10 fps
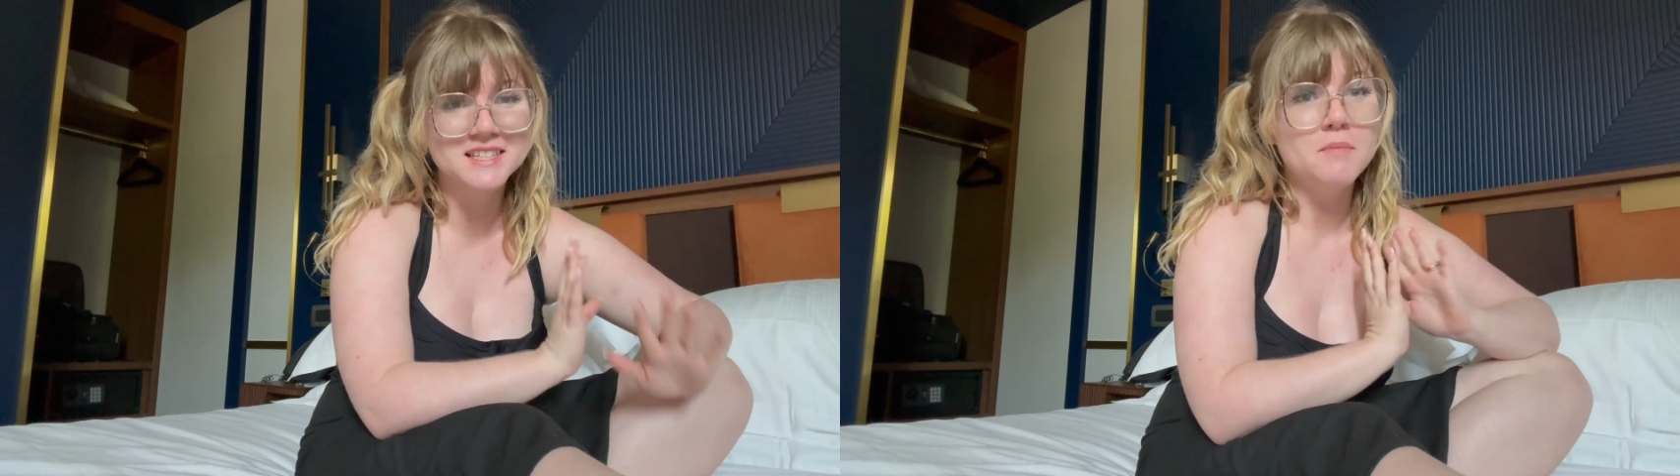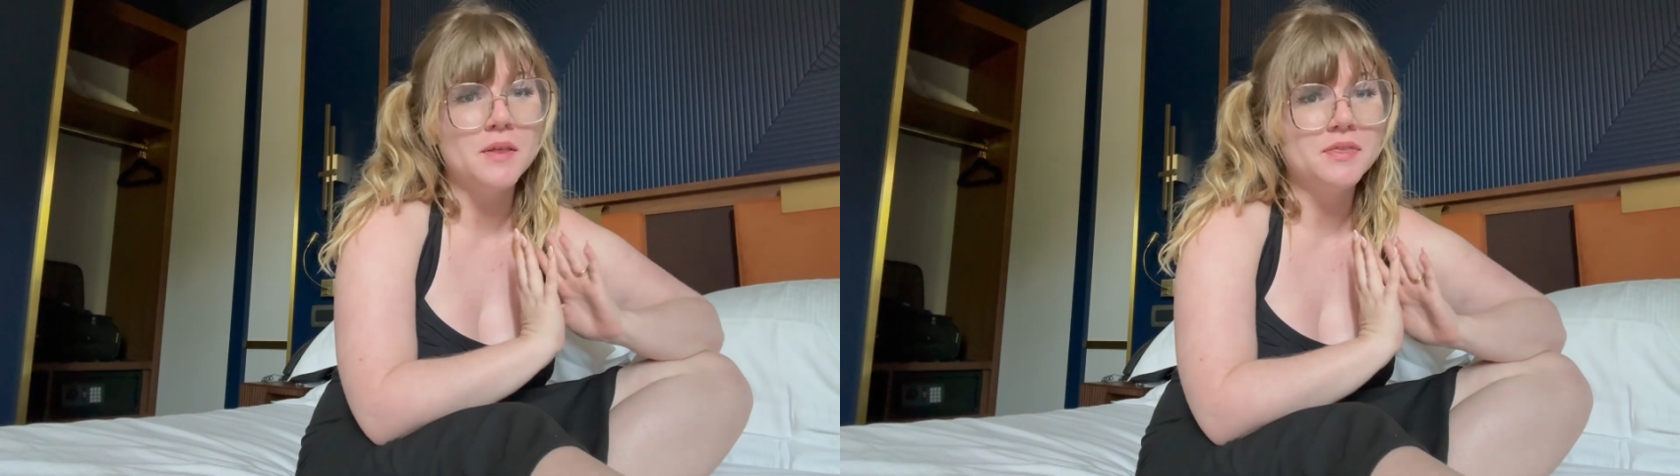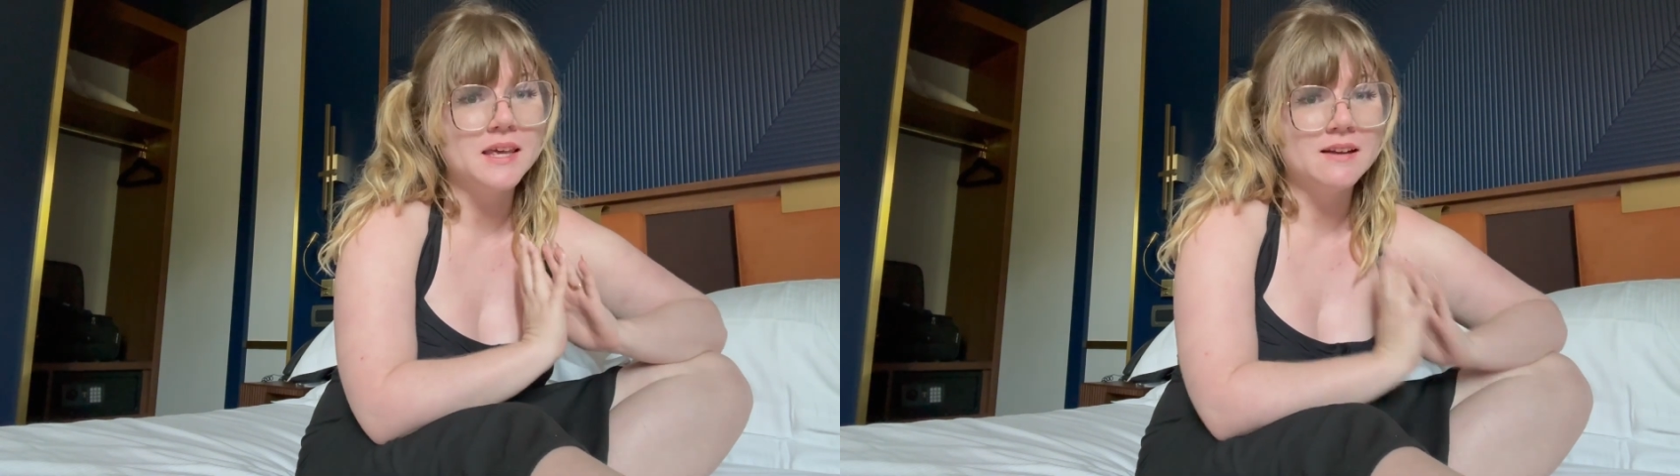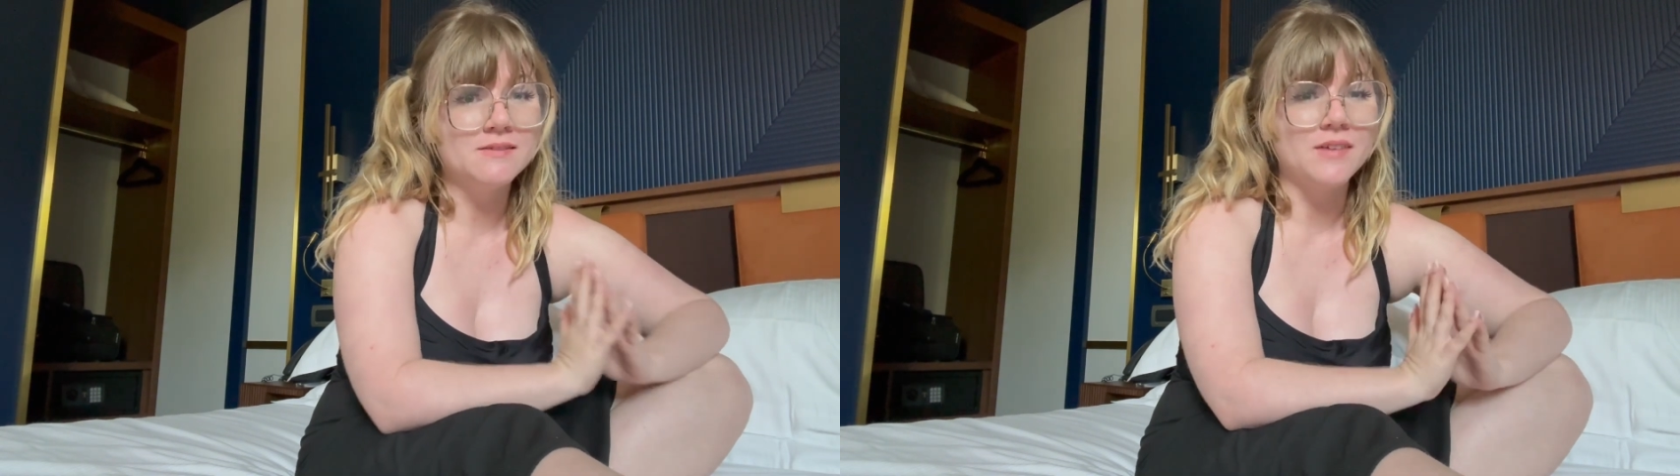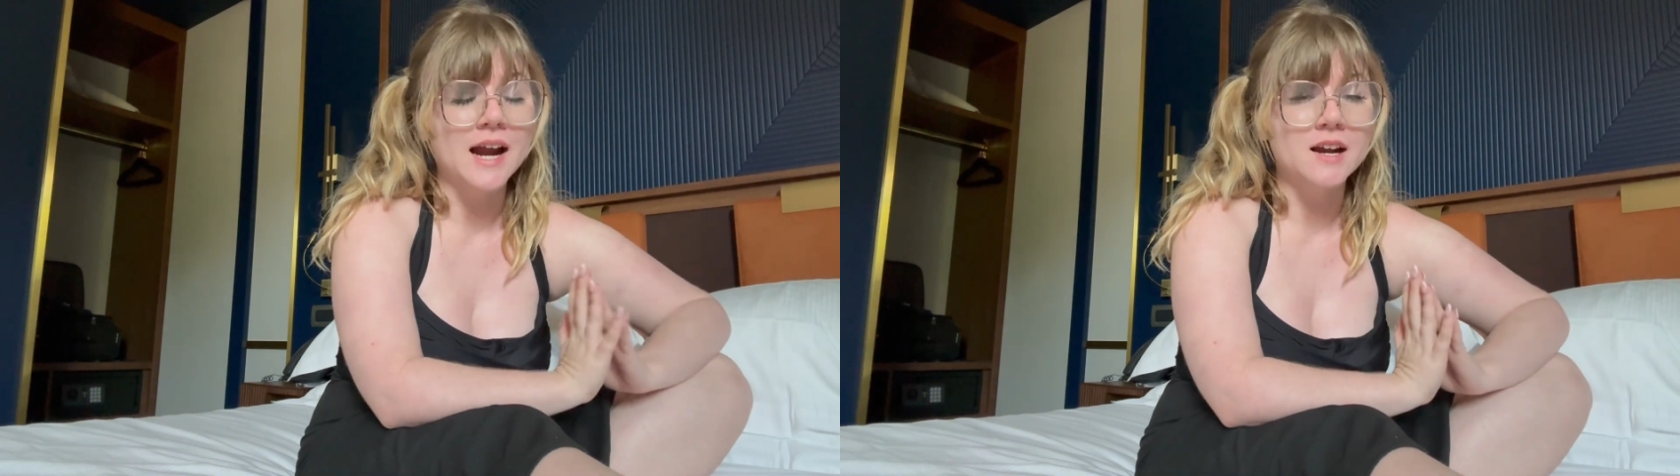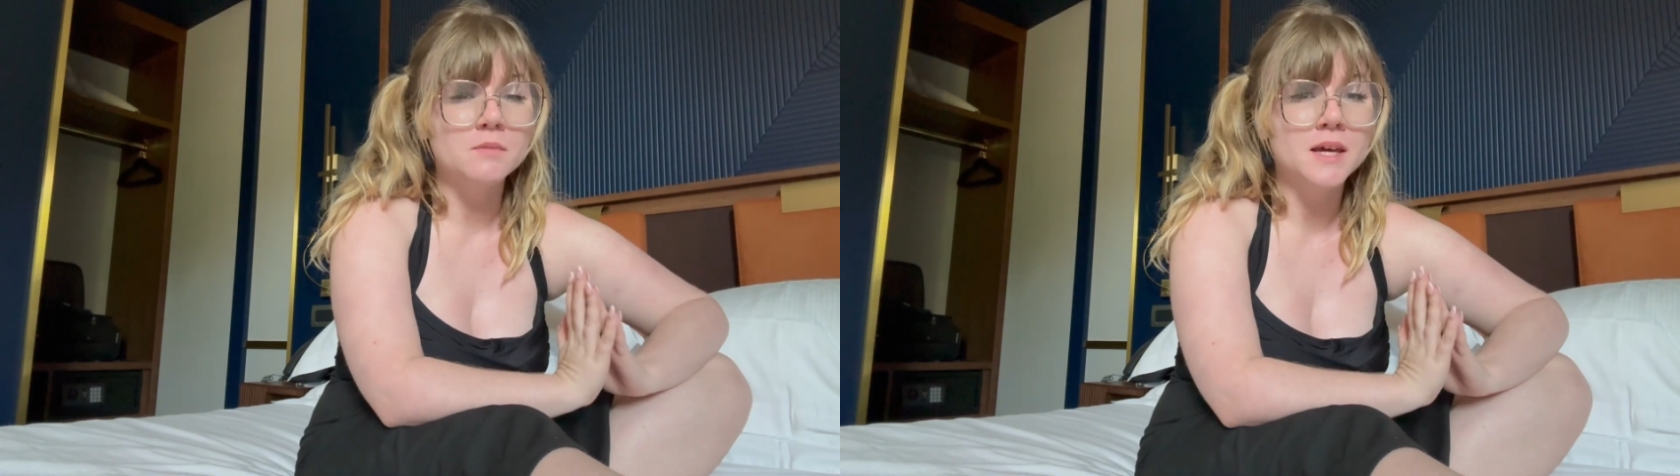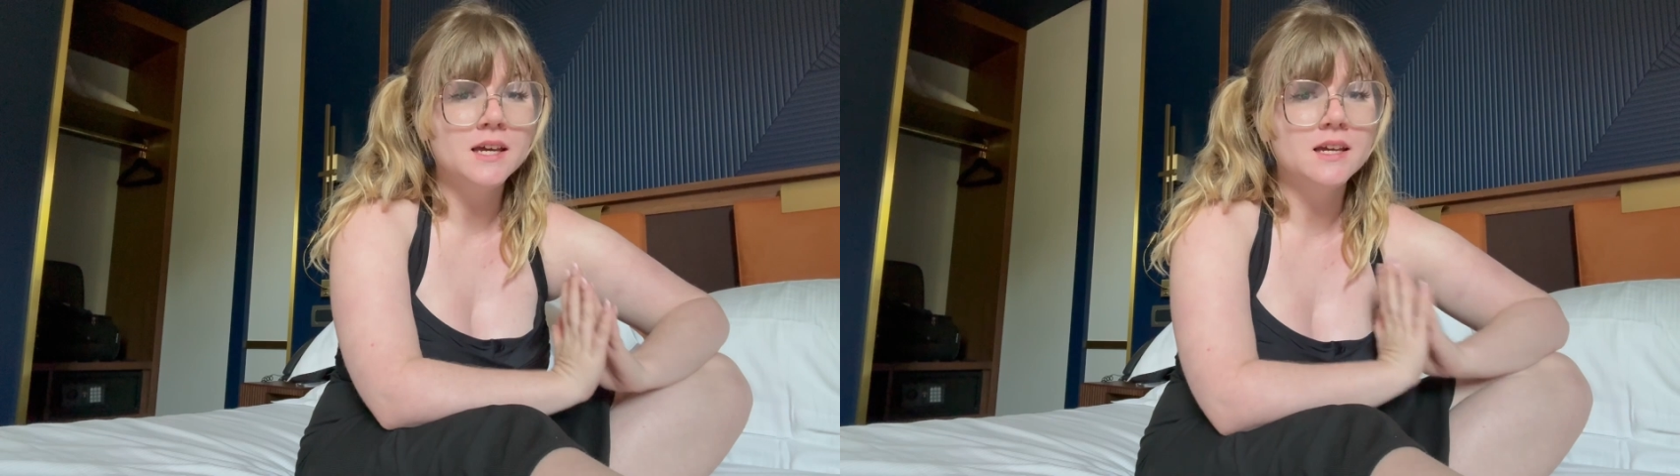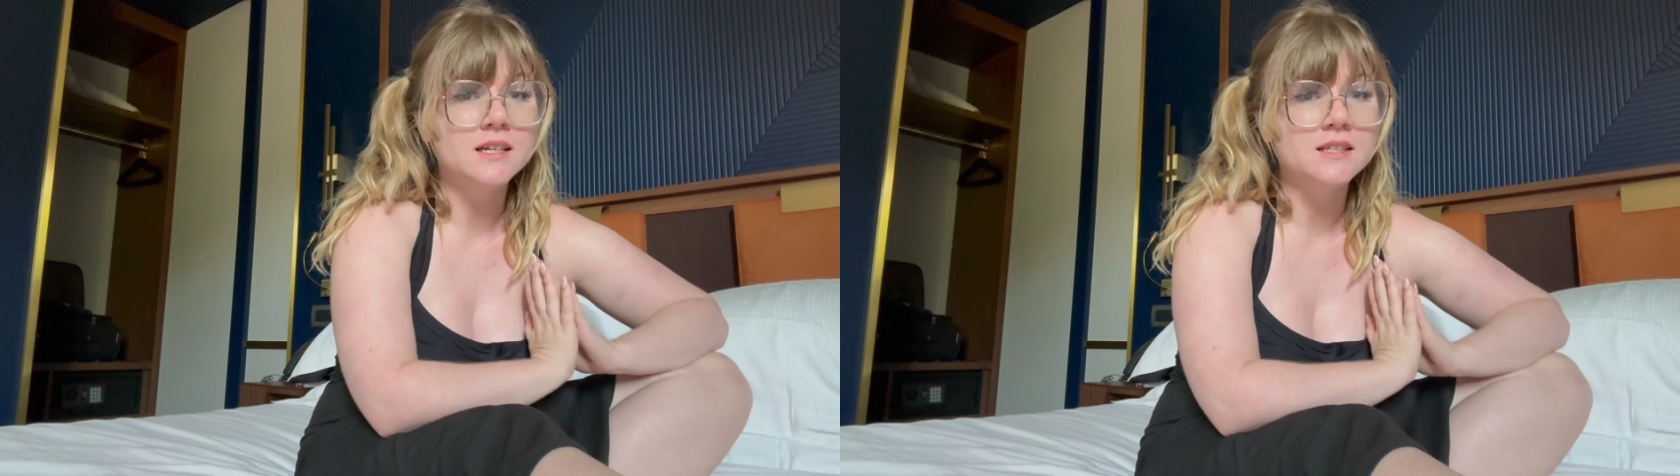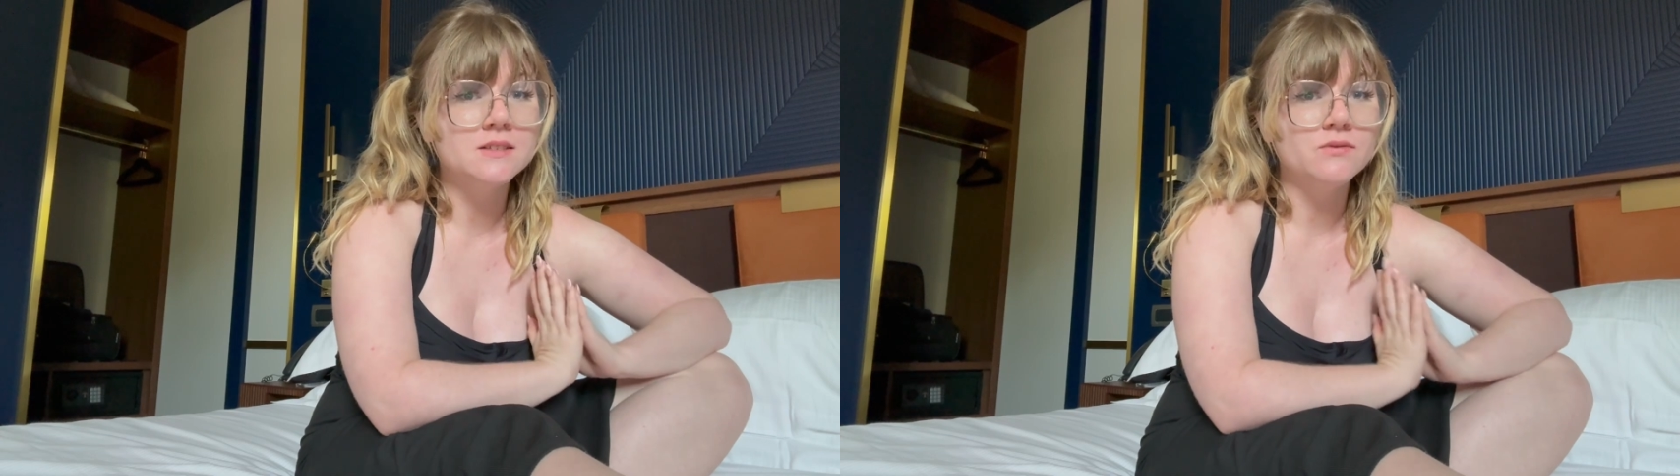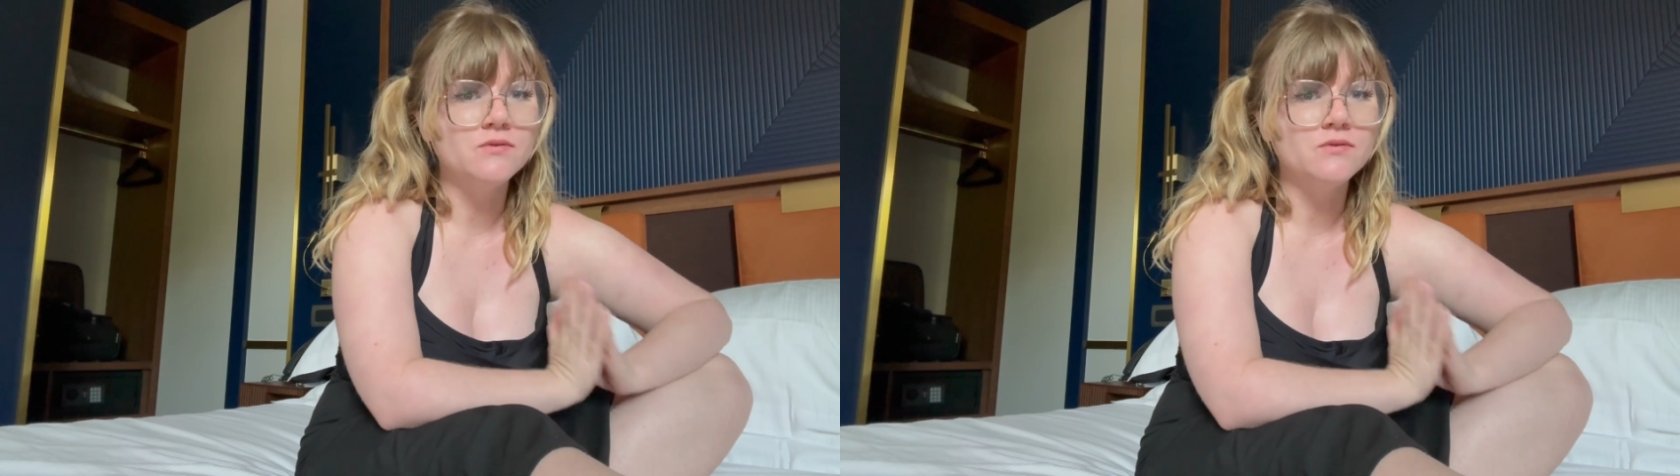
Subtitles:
but the environment is